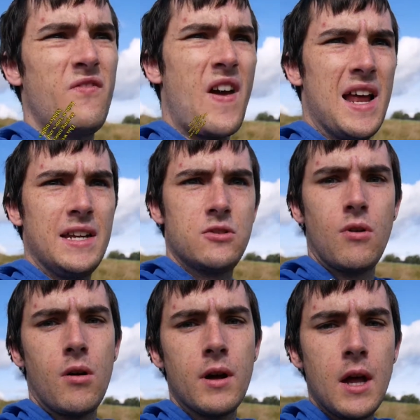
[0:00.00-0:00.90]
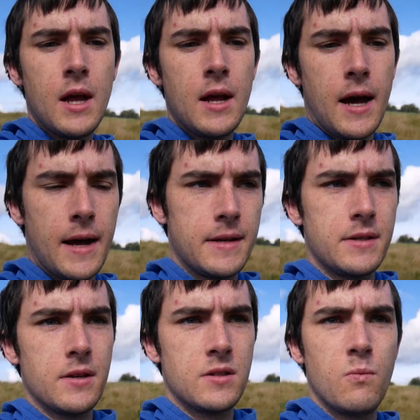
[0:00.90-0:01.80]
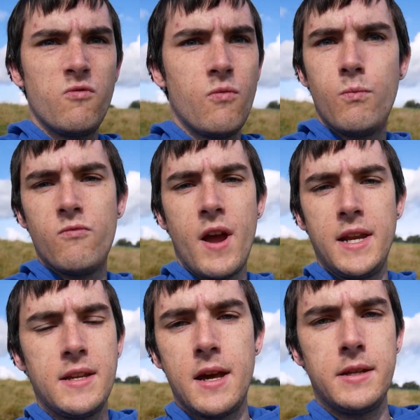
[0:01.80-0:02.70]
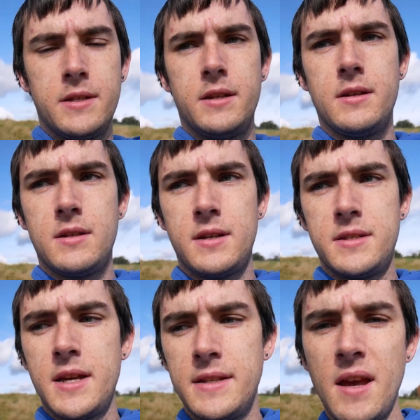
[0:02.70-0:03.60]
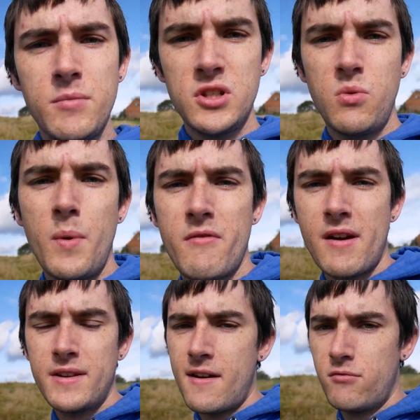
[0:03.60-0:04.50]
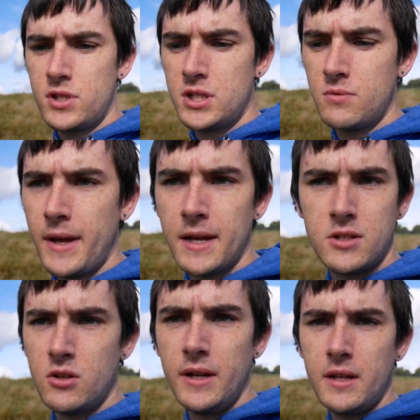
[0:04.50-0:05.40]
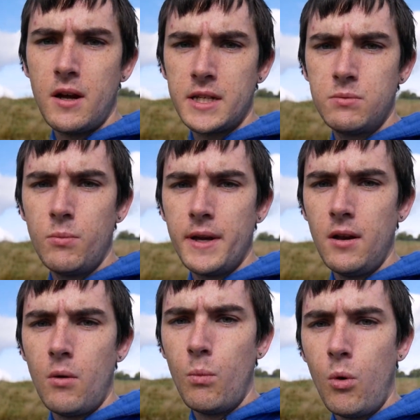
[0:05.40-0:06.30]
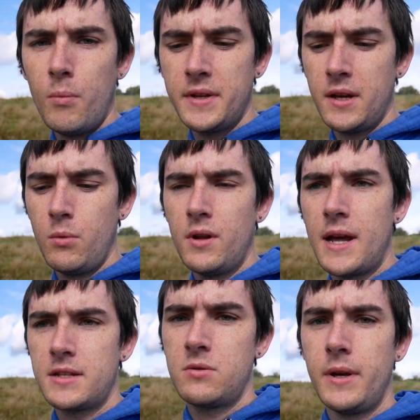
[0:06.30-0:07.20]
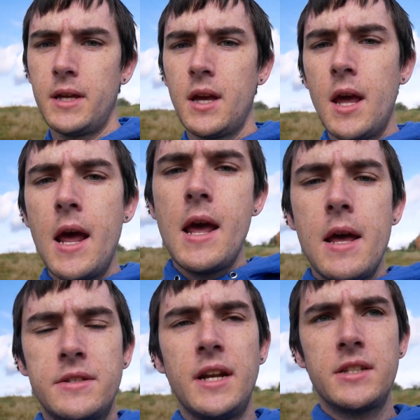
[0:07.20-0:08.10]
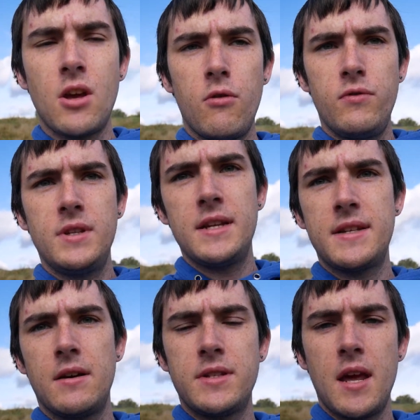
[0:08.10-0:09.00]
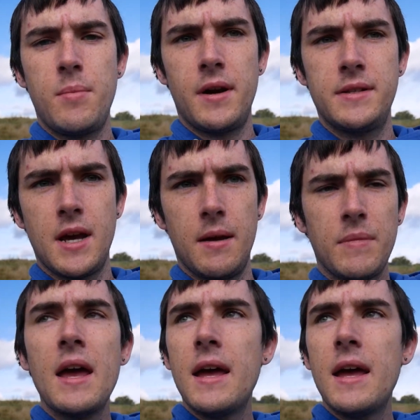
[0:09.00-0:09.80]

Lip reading: fairly strong, and some rainy days, I guess, like I said. Temperatures will be around average this week, and certainly the nights will be a lot warmer than they were last week. So let's go through detail day by day.